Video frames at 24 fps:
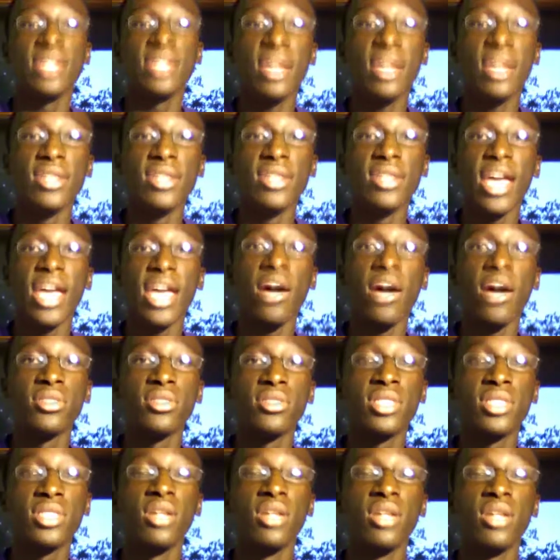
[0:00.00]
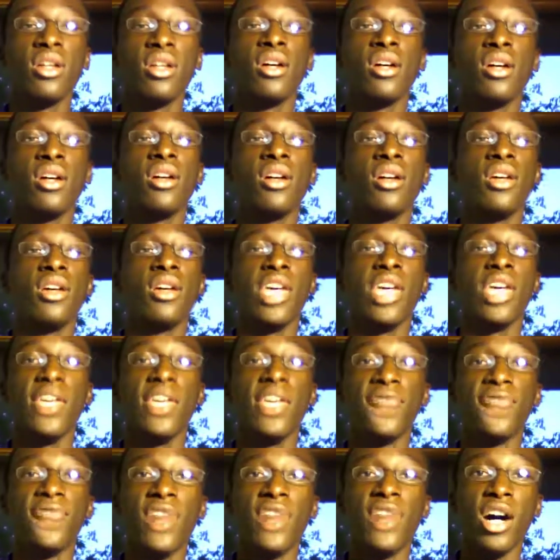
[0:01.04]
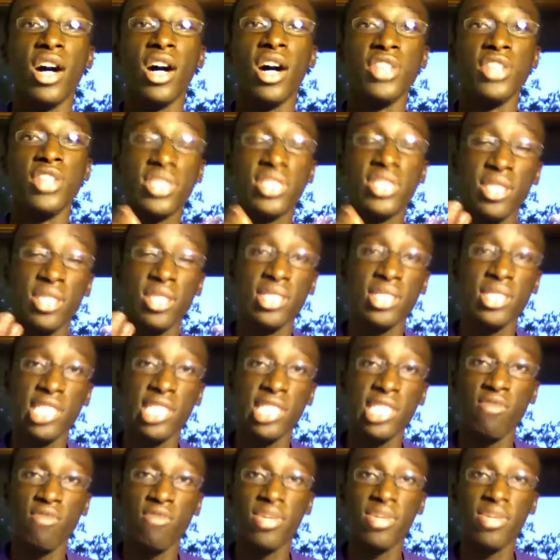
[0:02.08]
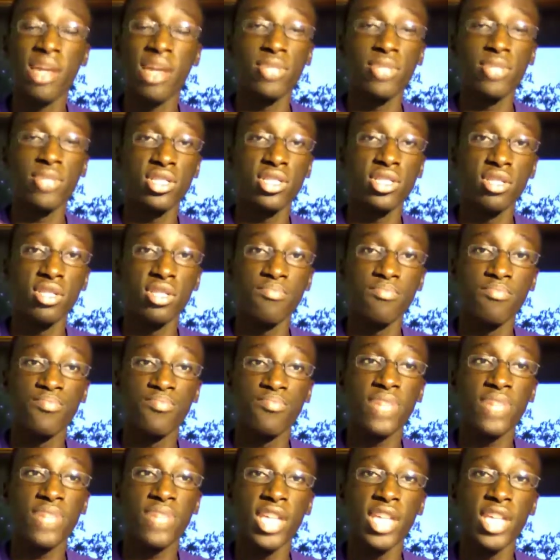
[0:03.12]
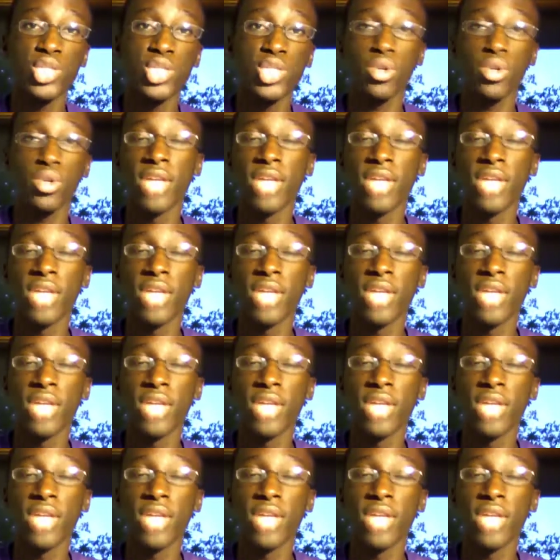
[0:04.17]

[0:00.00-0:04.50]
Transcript: announce if this DLC will be coming to the PS3 and the